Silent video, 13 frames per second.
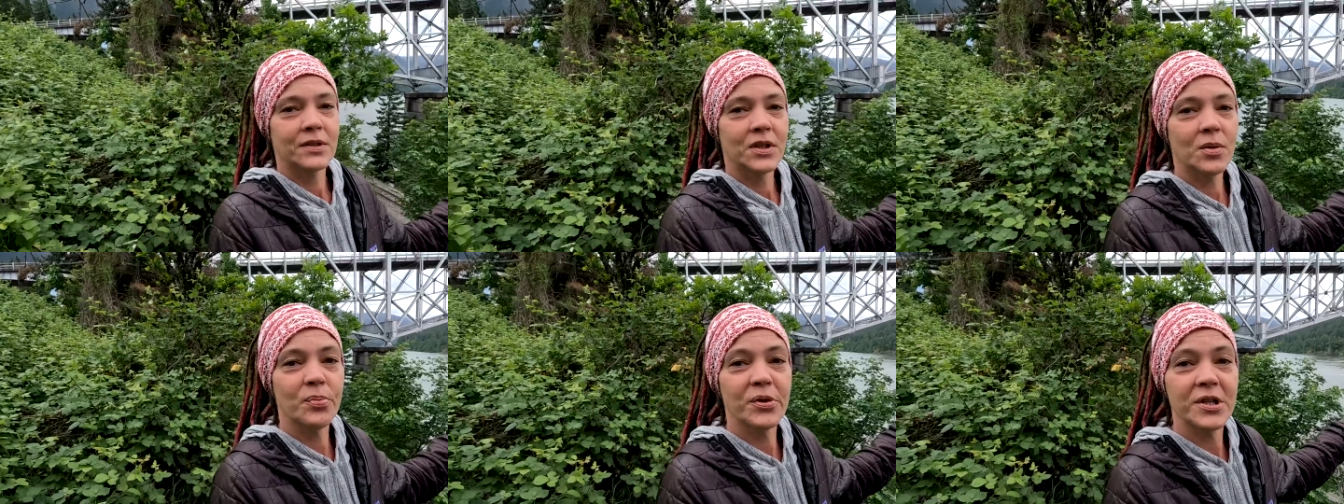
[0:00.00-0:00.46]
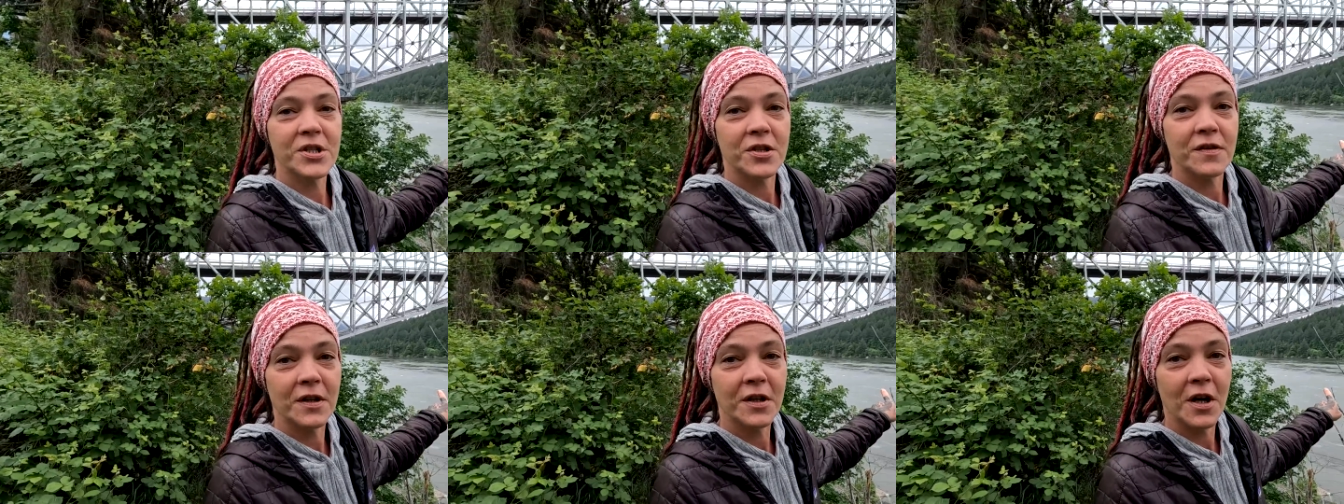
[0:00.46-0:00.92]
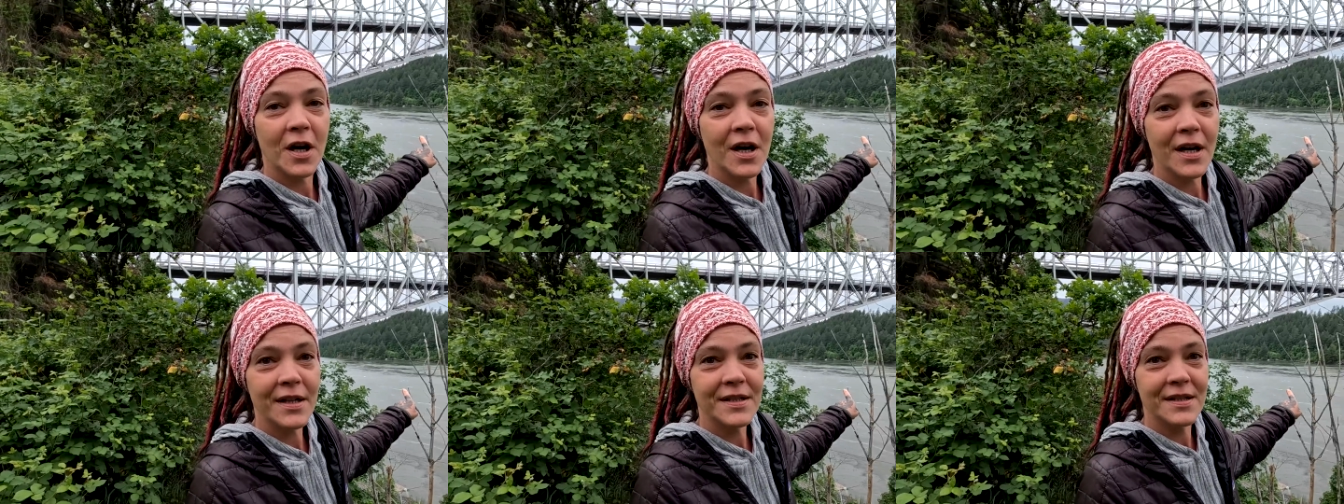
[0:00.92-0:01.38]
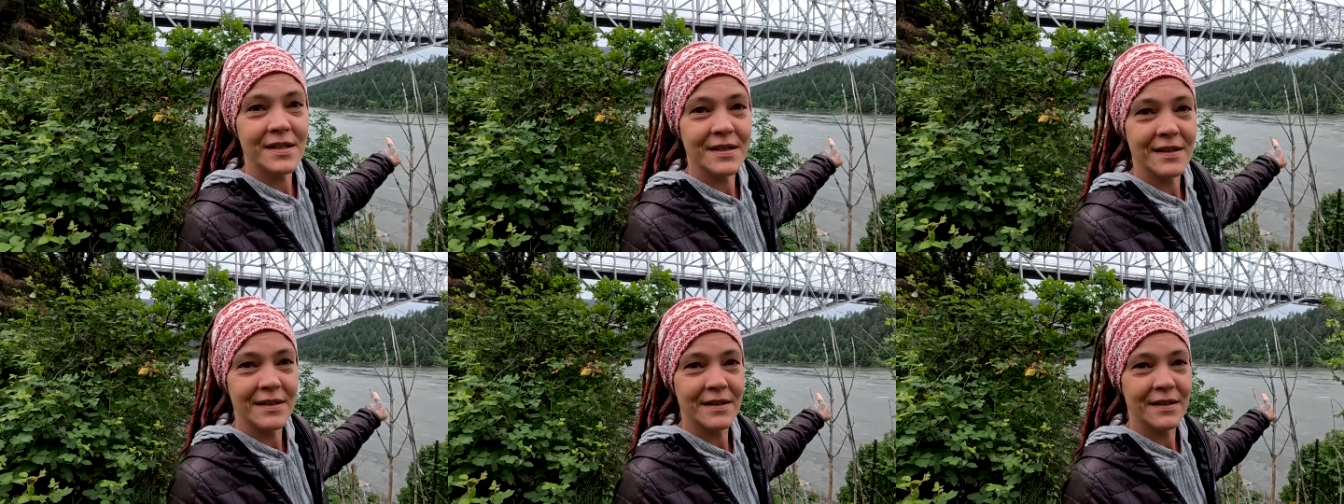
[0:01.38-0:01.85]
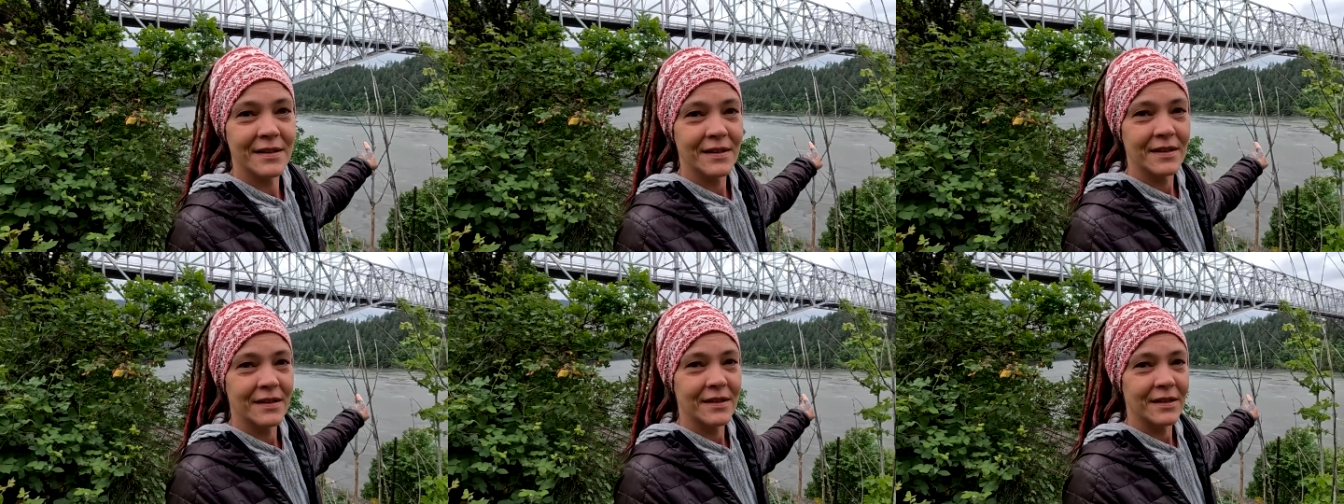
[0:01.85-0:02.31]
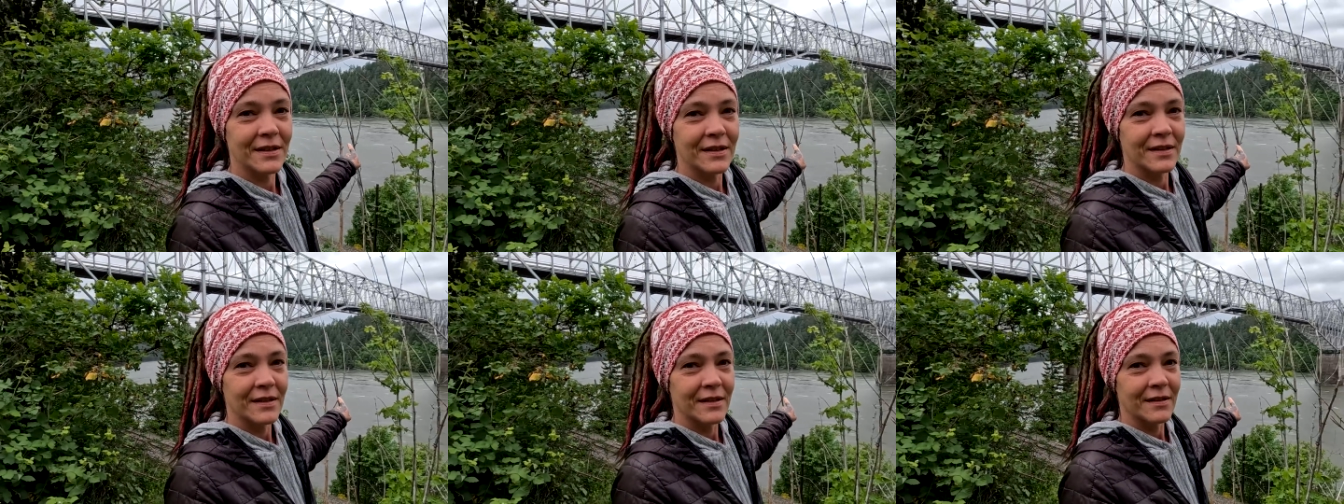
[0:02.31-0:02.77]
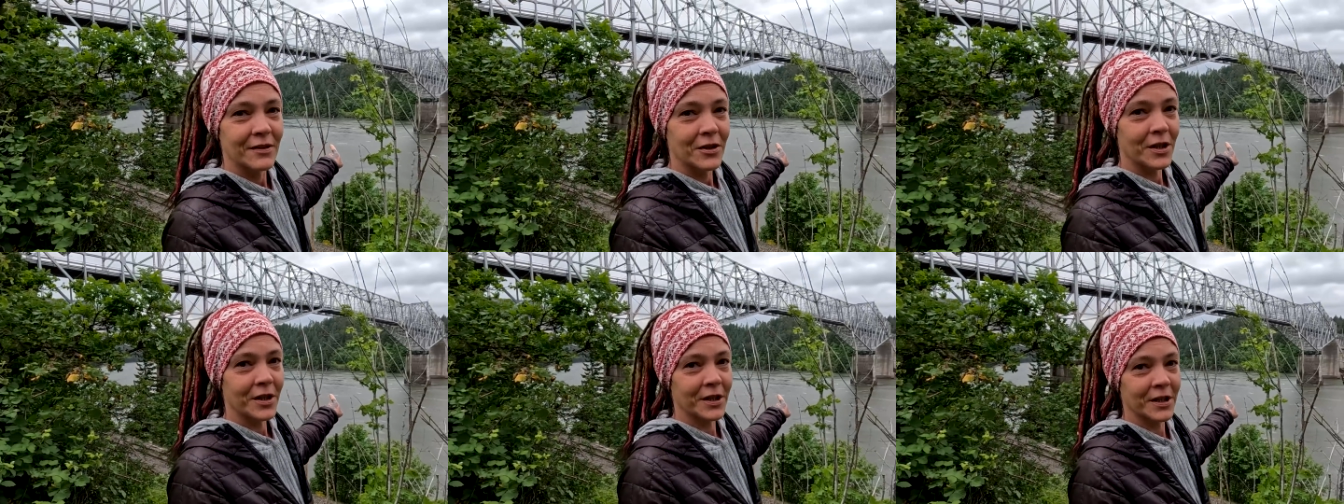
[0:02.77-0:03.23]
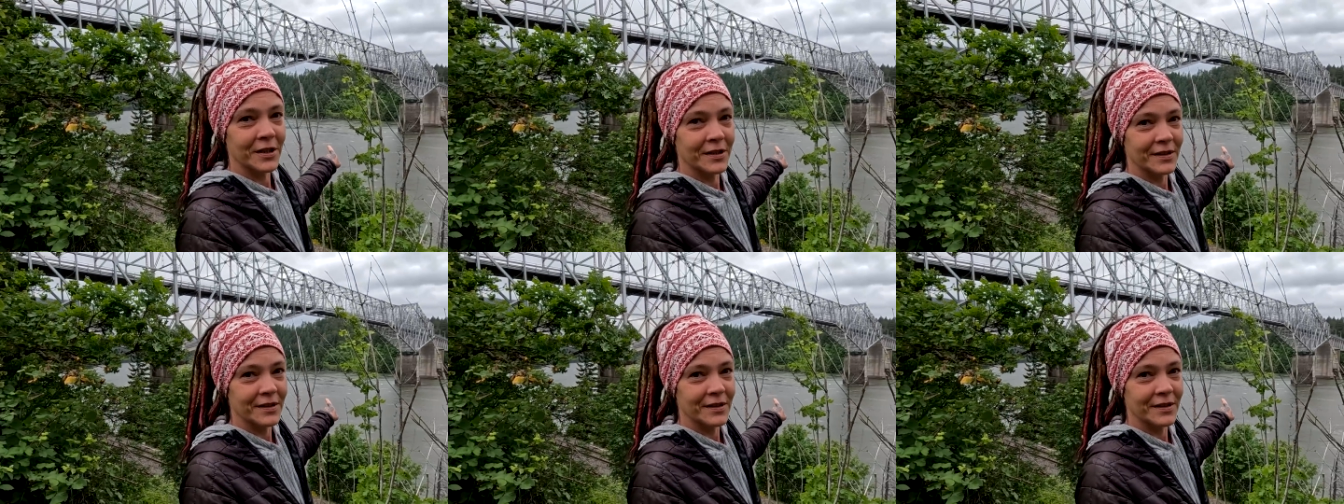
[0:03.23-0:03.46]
the Bridge of the Gods. Look.